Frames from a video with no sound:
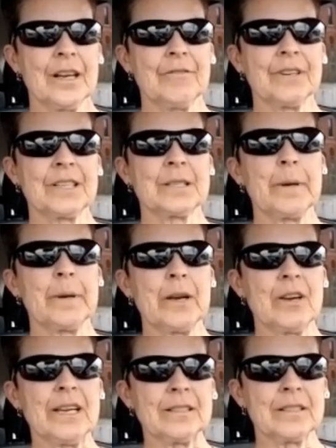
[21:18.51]
of
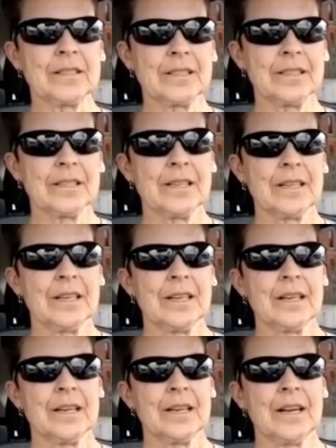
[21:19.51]
experience,
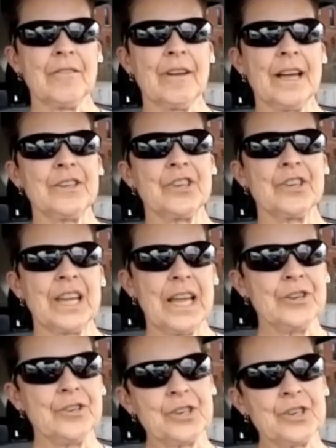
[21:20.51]
of
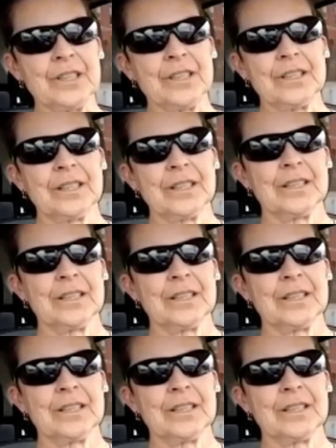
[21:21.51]
education,